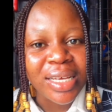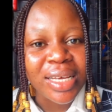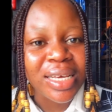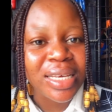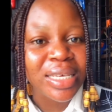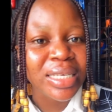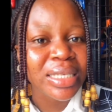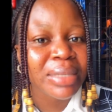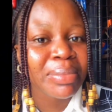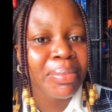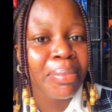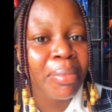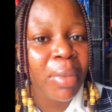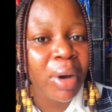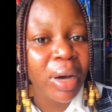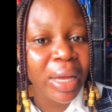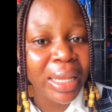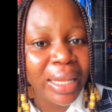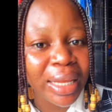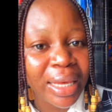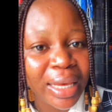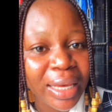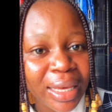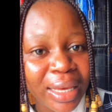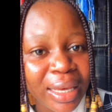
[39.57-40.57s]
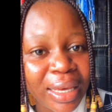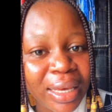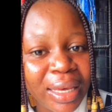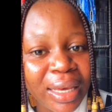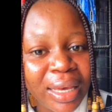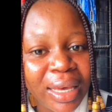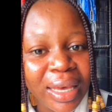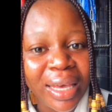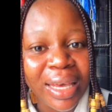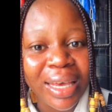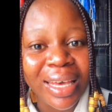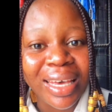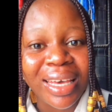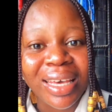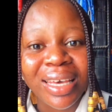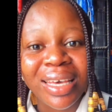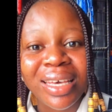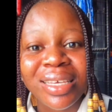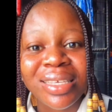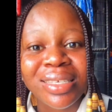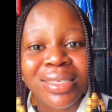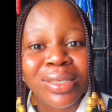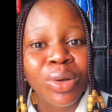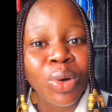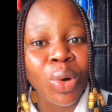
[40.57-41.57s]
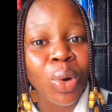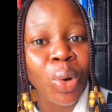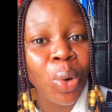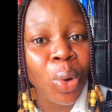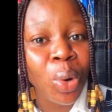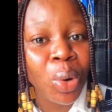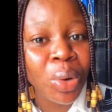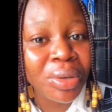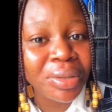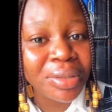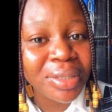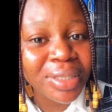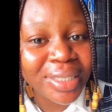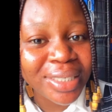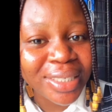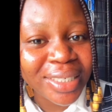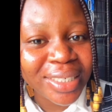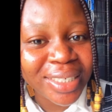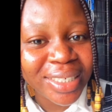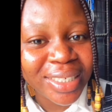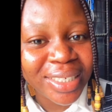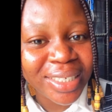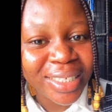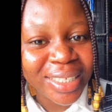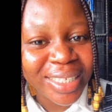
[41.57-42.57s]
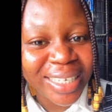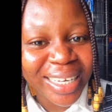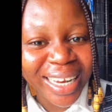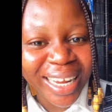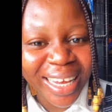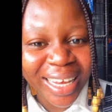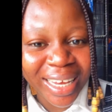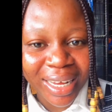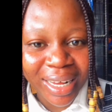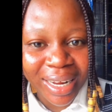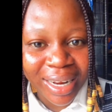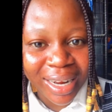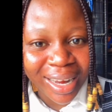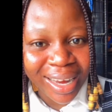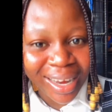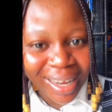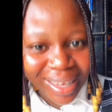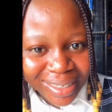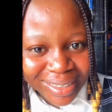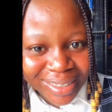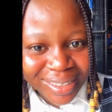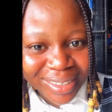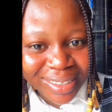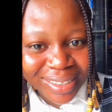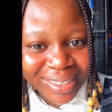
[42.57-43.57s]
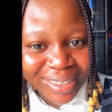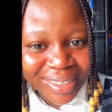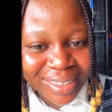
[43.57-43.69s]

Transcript: his money, his gold necklace.